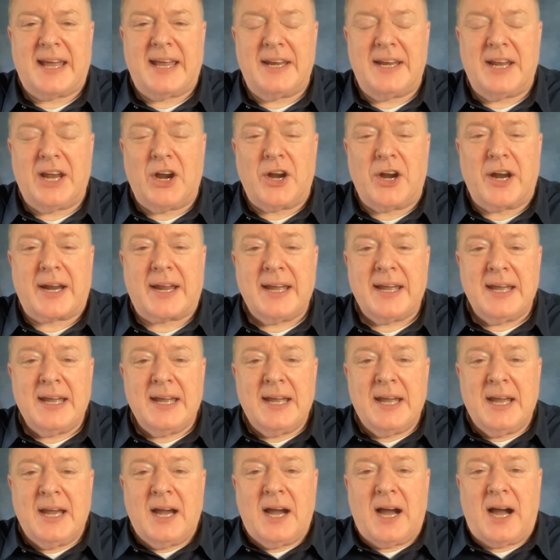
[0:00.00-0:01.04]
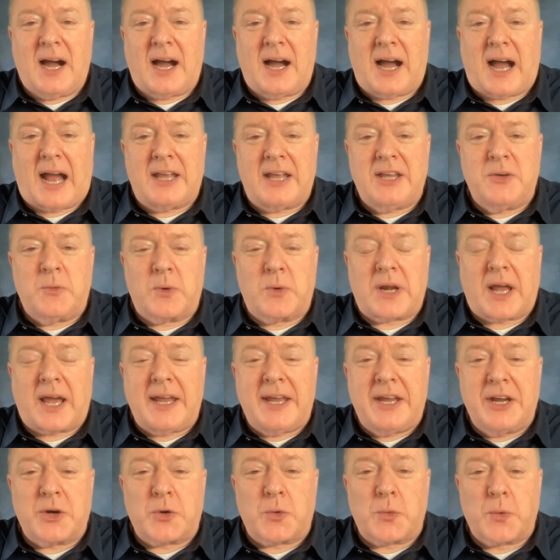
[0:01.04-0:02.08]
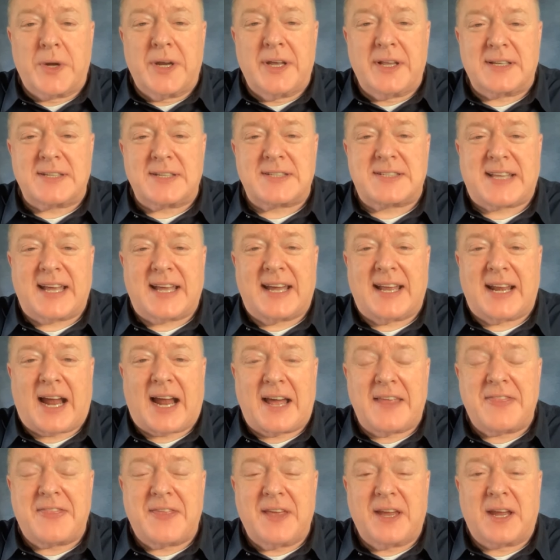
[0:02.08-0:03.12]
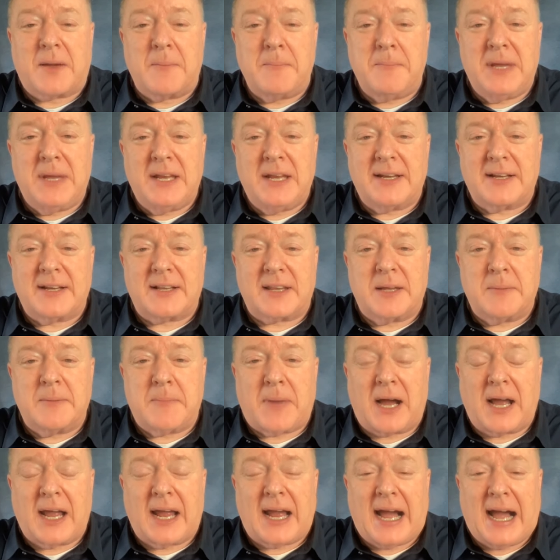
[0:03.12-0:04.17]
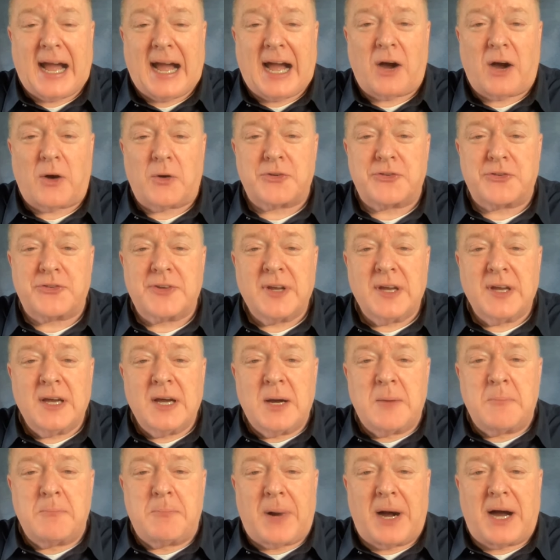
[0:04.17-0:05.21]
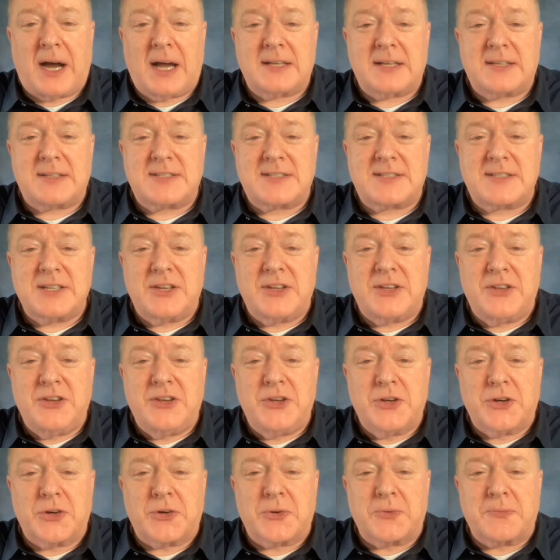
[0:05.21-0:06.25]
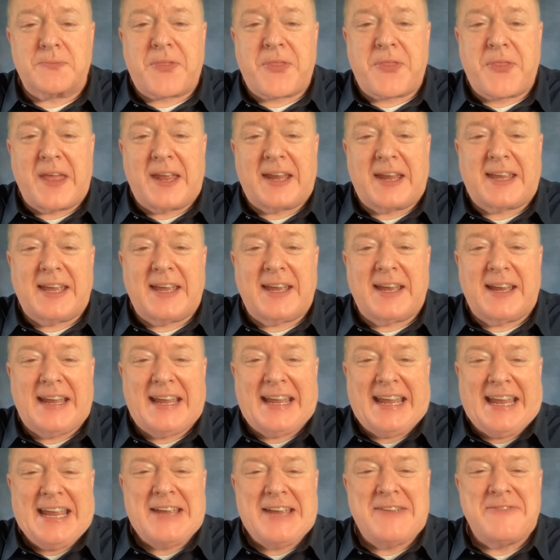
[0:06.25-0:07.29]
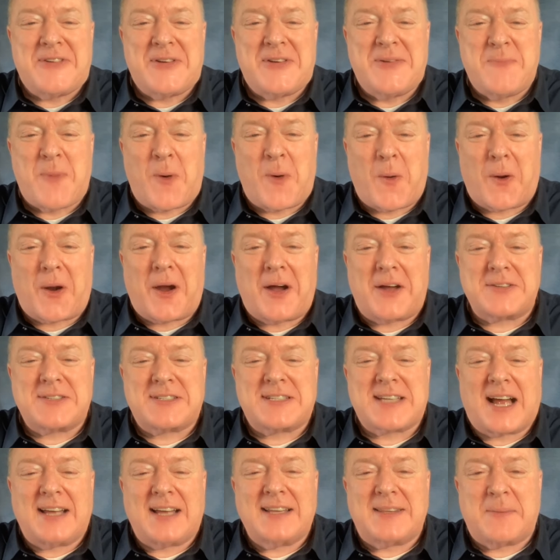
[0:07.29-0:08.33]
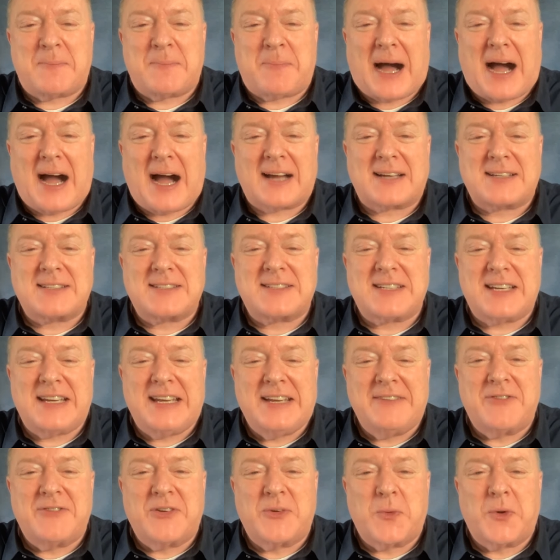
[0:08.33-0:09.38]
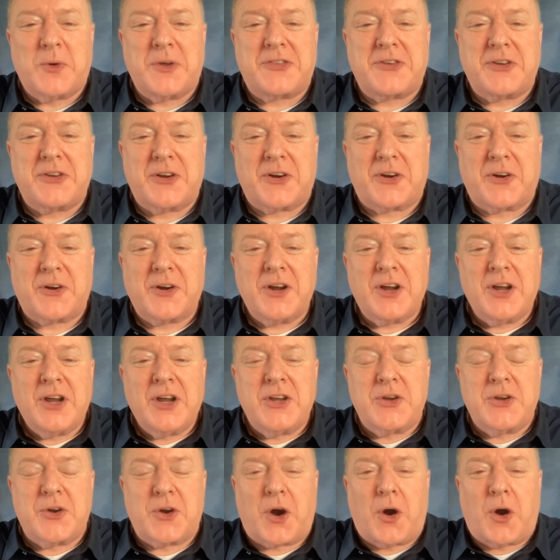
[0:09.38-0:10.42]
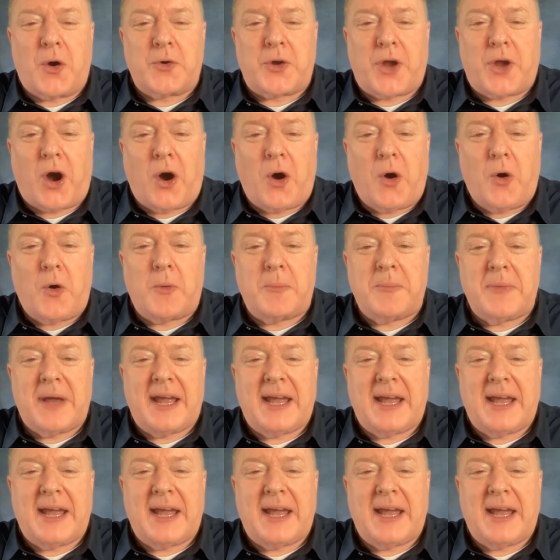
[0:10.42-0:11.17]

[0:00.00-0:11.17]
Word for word: And Eric, when I hear real estate, I think immediately my house, but you're thinking even more outside the box, even with your own home.